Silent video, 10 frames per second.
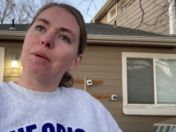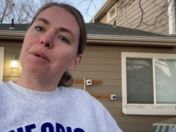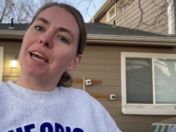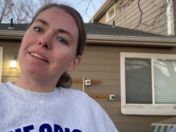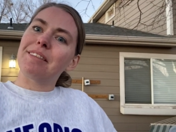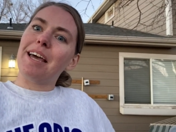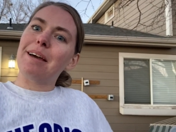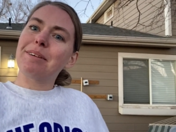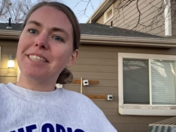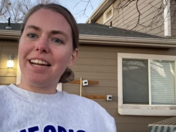So yeah,
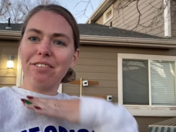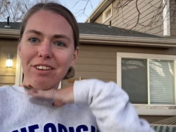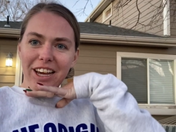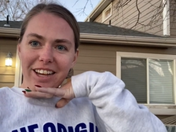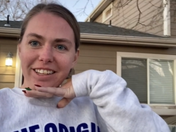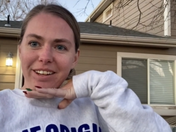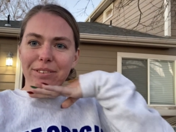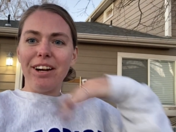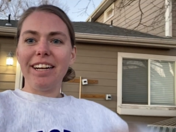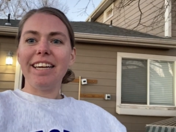I'm excited for the holiday
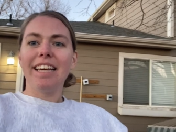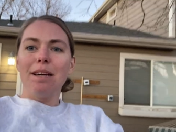party.